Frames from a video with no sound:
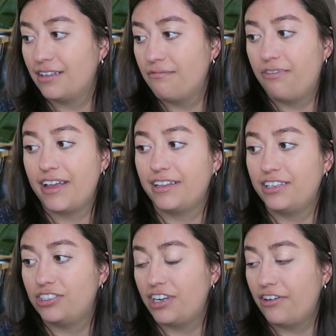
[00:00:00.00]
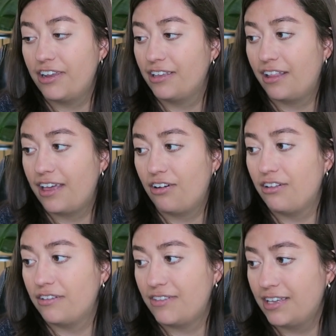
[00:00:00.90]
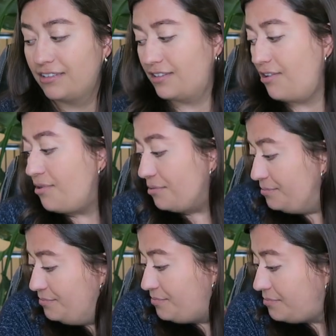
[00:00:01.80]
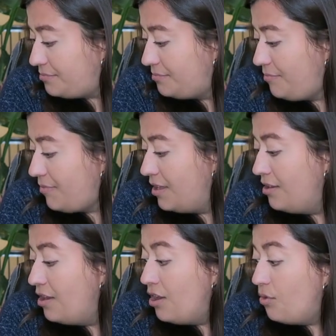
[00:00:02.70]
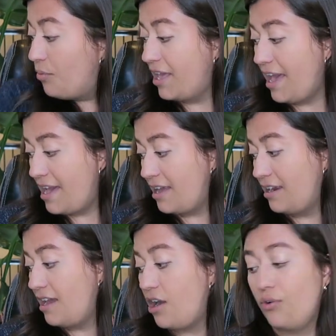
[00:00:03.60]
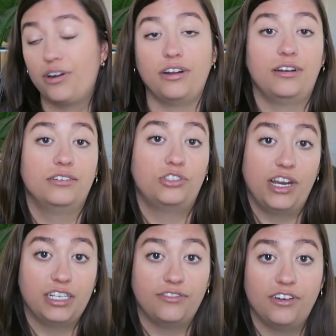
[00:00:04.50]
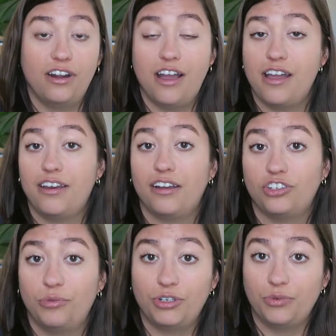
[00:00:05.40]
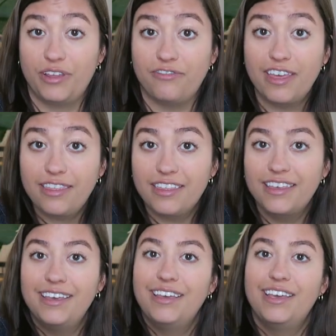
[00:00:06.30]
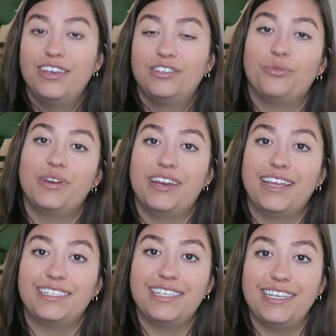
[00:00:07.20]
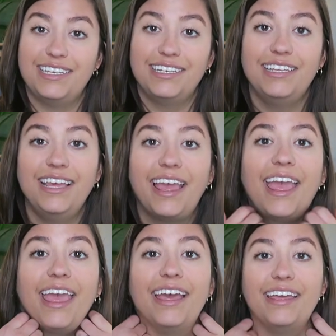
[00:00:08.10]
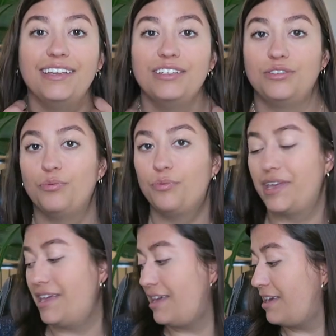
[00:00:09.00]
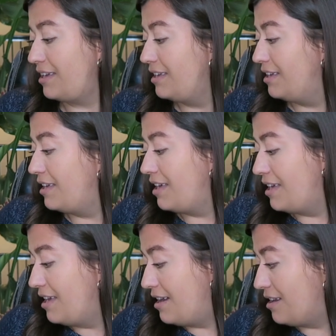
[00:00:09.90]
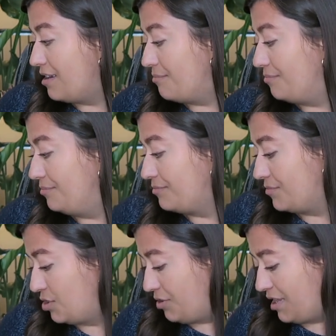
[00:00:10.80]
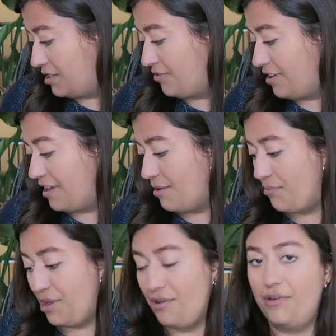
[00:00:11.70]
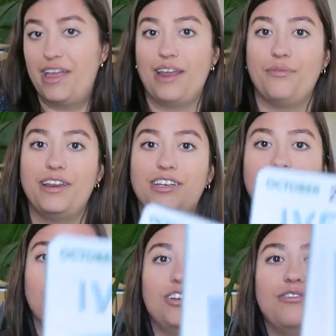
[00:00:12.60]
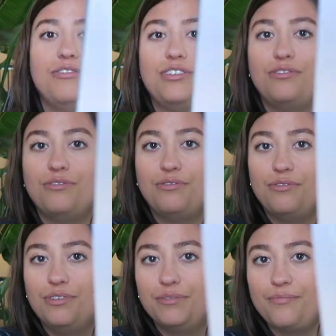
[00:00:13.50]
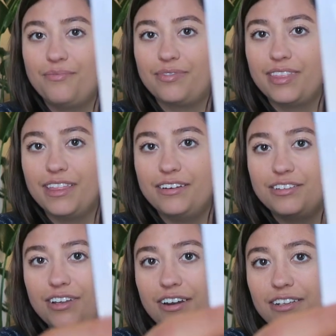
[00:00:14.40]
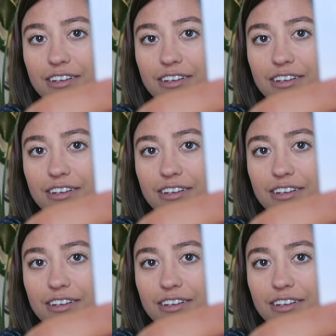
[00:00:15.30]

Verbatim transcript: I'm finally sharing like all of this. So we had our transfer on October twenty-fifth, twenty nineteen, and we um, transferred our embryo, and I wanted to show you, there's our